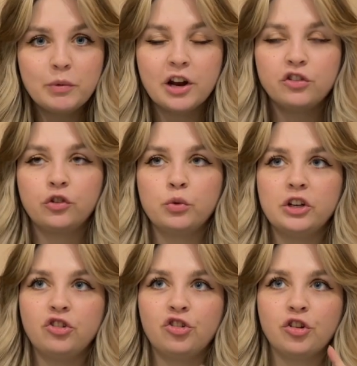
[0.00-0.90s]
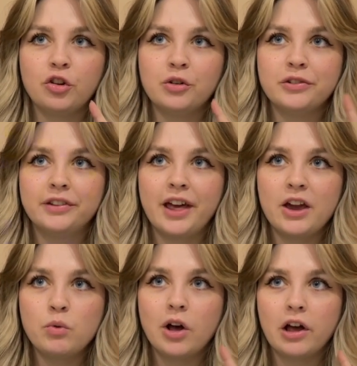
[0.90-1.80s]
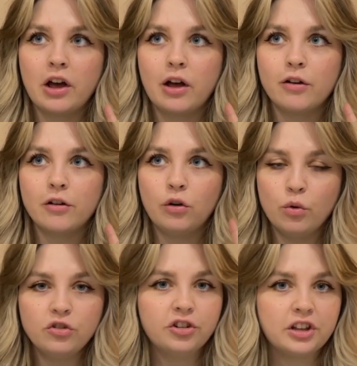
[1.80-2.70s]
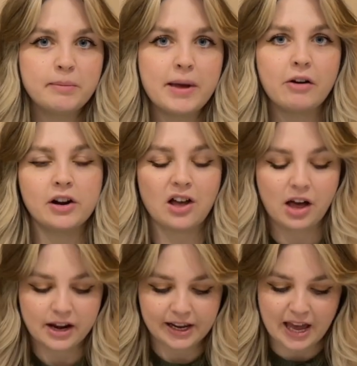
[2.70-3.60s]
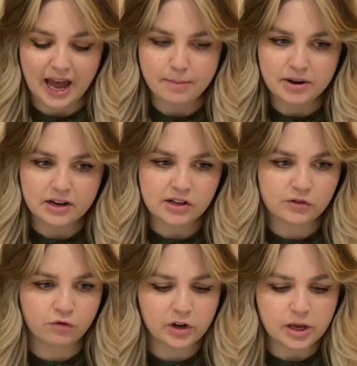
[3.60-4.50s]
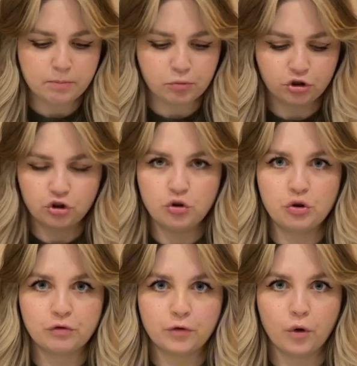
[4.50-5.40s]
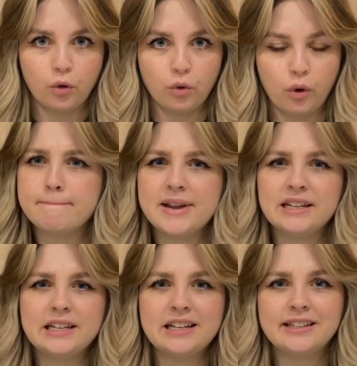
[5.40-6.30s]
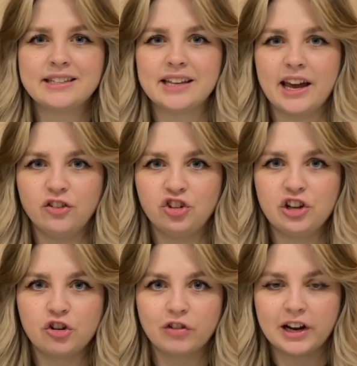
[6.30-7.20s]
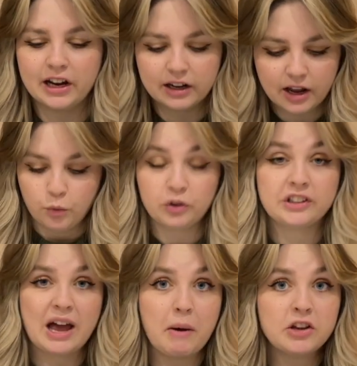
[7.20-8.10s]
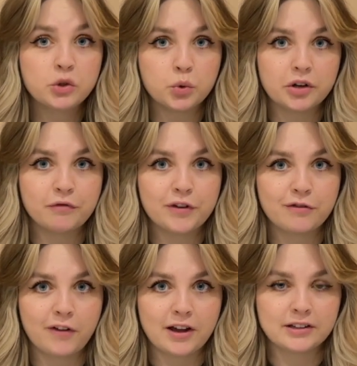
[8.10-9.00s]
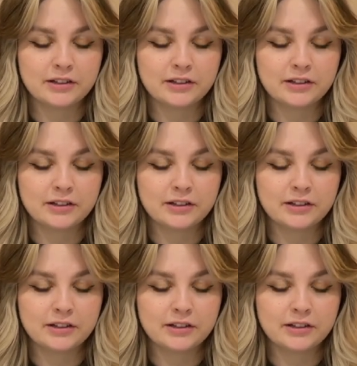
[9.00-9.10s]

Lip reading: when I saw these shoes, they were launched in America and they came in this really beautiful minty sagey green, which is how I saw them for the first